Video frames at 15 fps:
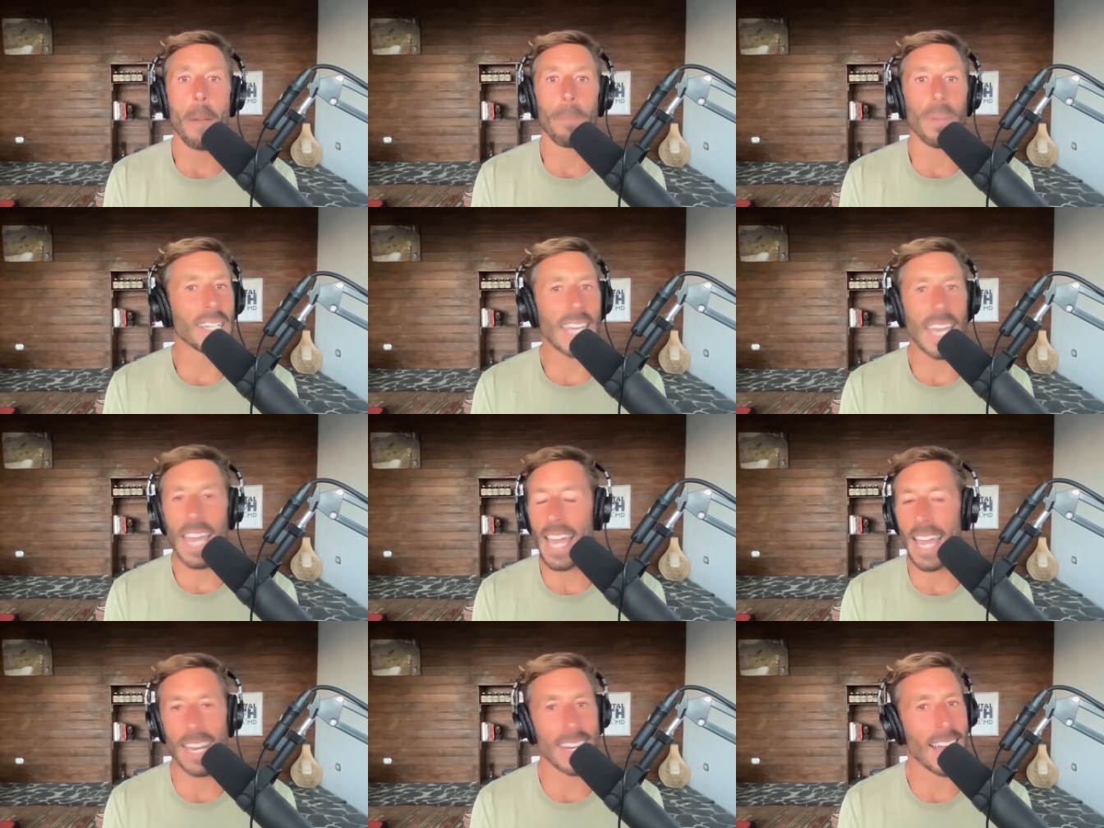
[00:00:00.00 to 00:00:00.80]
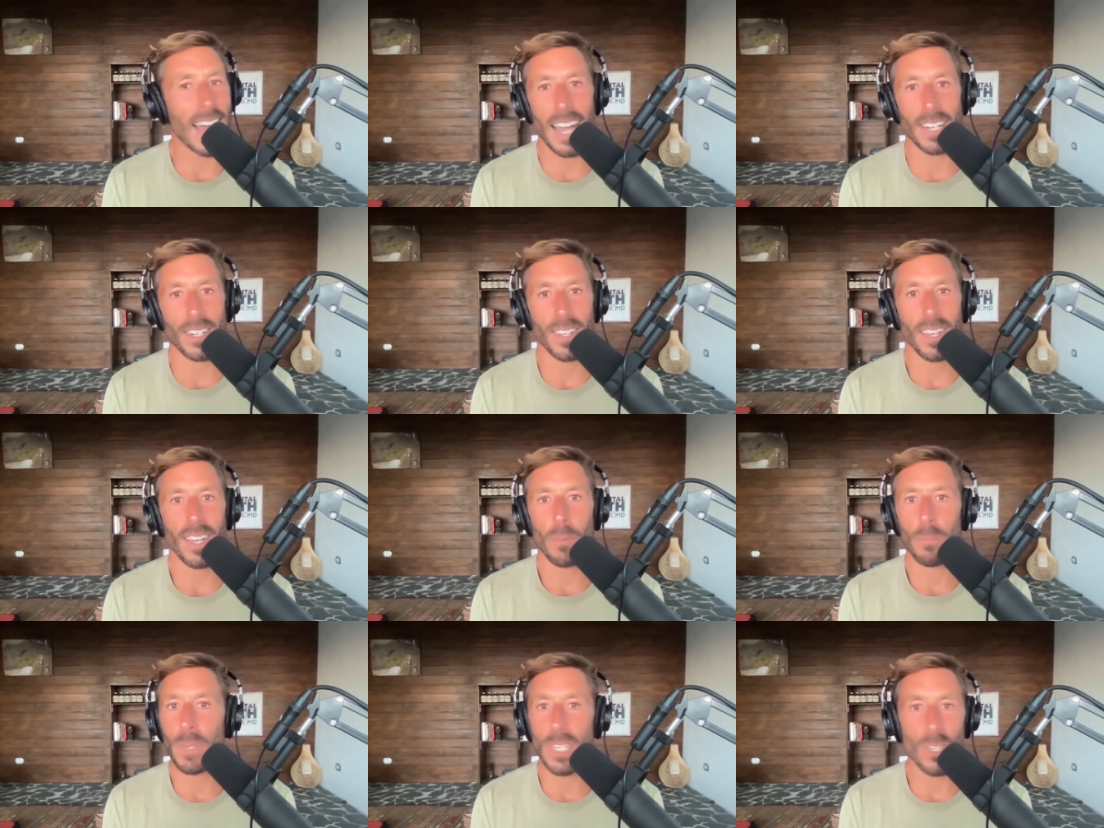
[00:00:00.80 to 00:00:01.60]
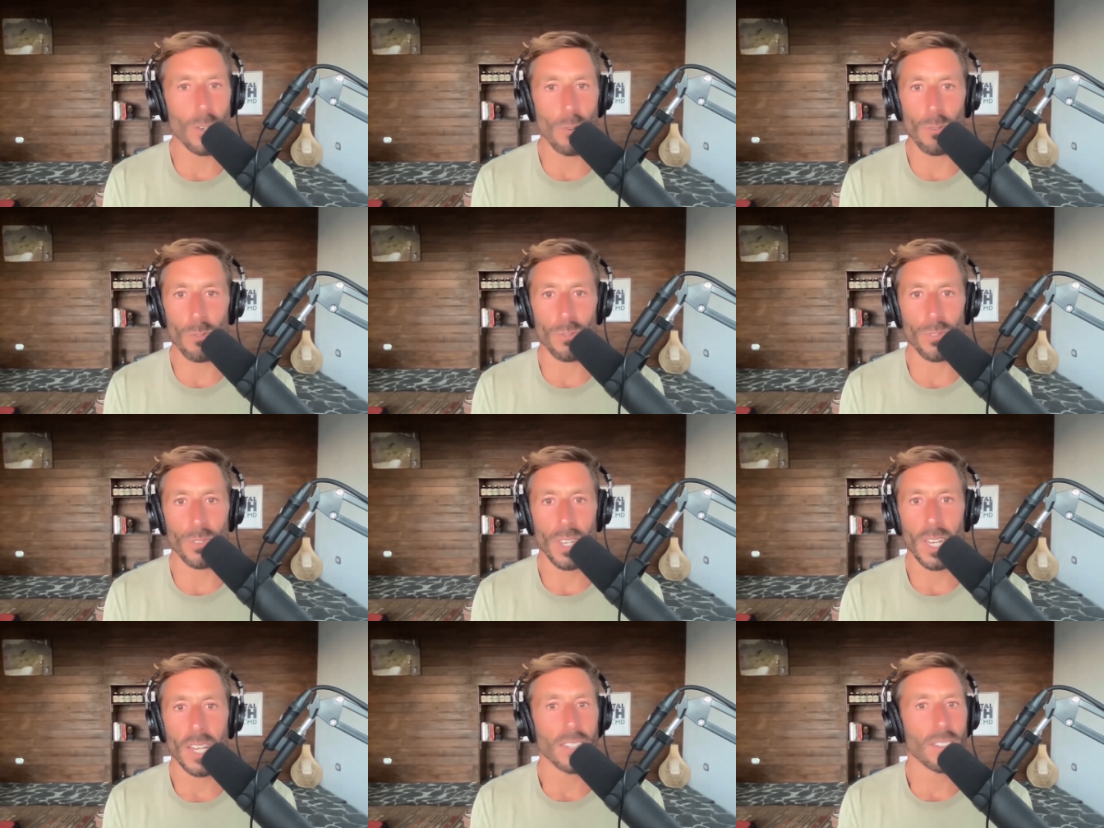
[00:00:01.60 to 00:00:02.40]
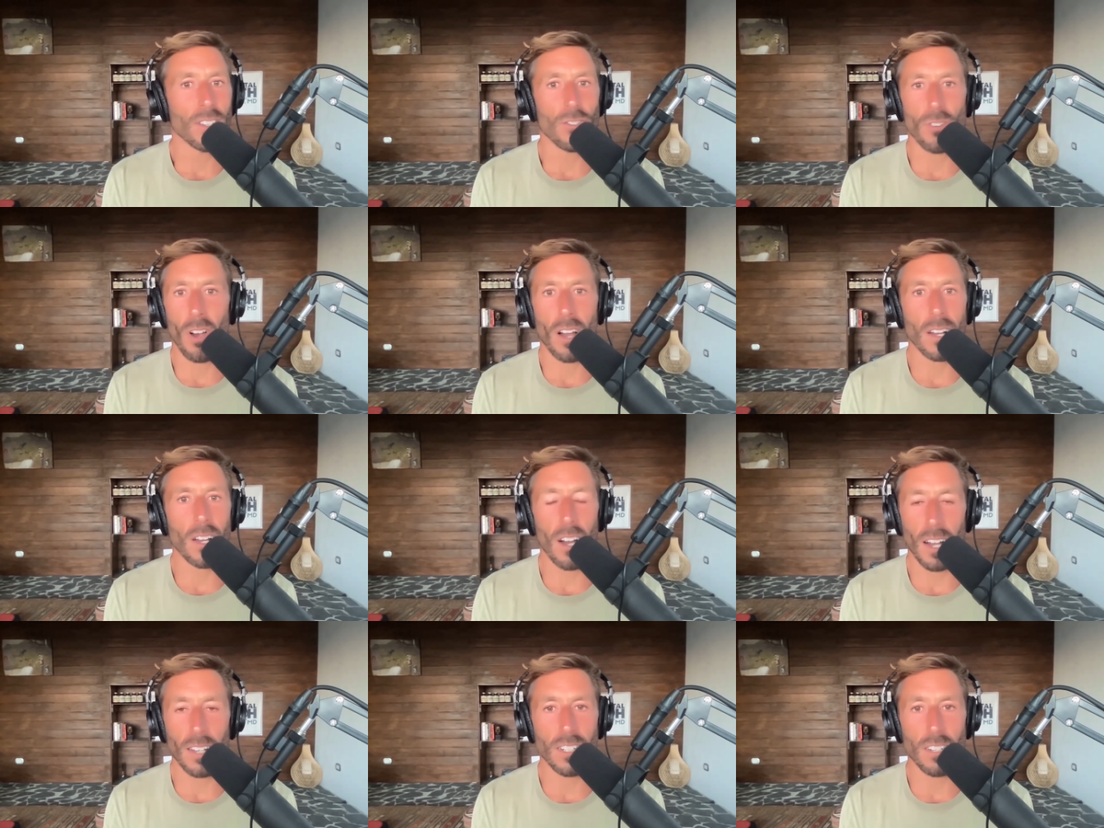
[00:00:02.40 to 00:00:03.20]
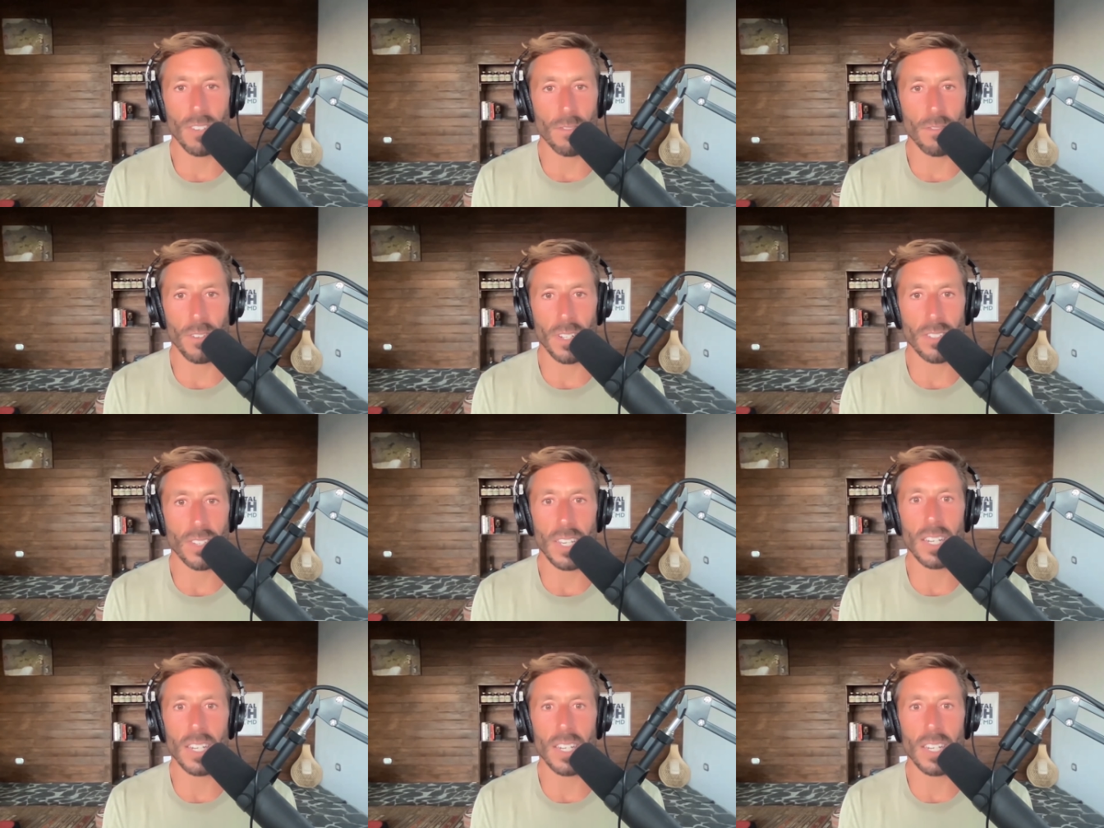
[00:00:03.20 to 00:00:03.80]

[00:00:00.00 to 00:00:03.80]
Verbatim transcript: but cannot be used to draw causative inference?